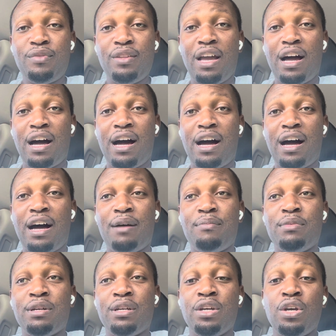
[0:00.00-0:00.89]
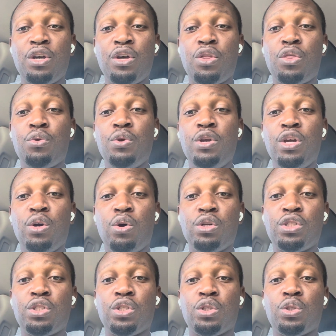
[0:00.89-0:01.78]

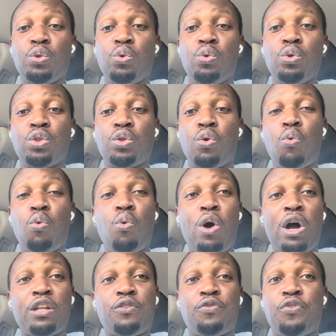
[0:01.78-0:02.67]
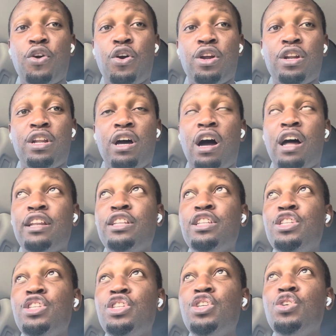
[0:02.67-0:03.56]
3-2 to Watford, a
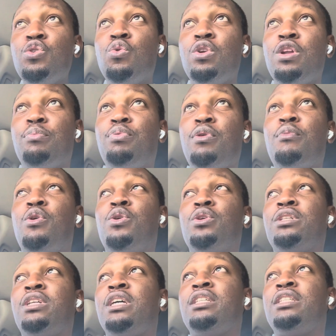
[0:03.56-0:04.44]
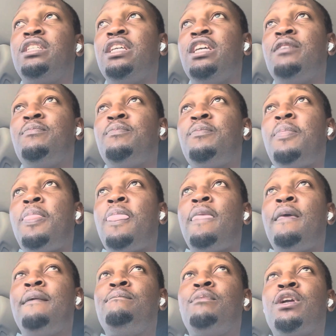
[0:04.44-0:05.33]
newly promoted team.
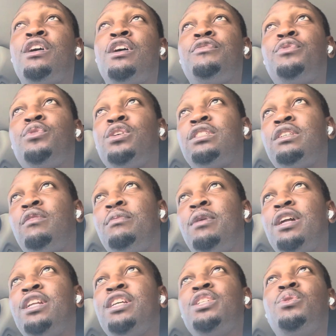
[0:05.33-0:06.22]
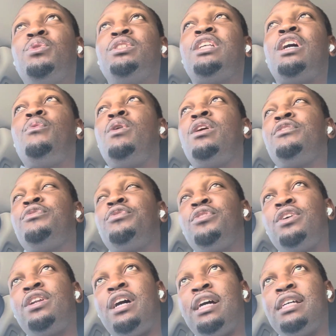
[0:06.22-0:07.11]
But of course, everybody knows that
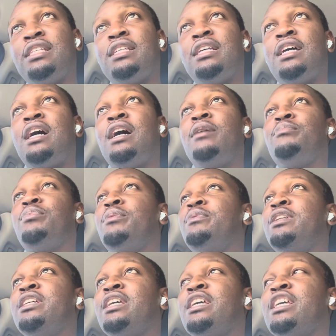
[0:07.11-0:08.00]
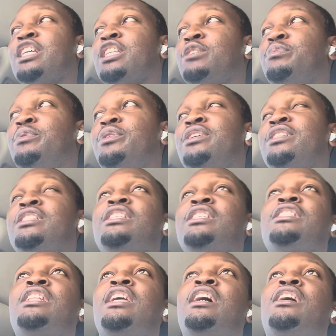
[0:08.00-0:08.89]
Watford has Premier League experience.
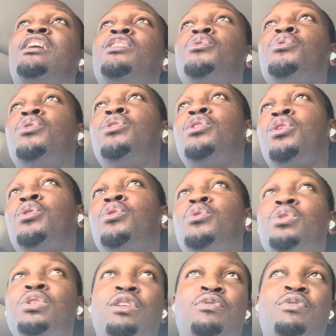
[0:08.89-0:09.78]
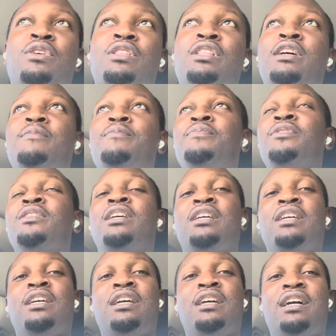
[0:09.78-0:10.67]
It's like a roller coaster for them.
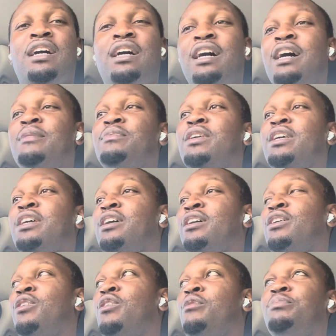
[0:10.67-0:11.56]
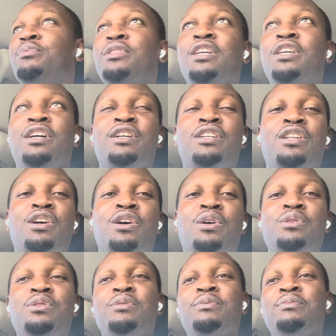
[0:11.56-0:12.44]
They are up, they are
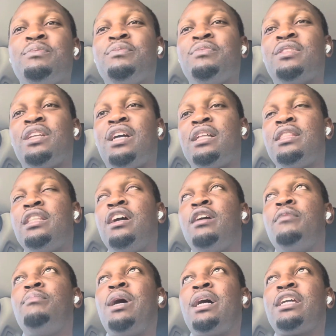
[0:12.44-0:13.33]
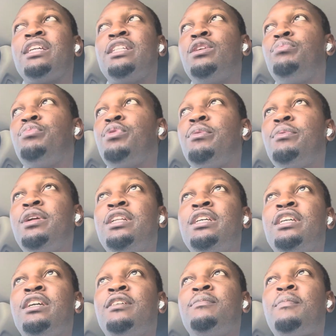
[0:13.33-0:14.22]
down, and they are back in the Premier
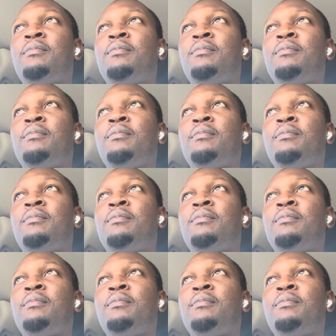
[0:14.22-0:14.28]
League.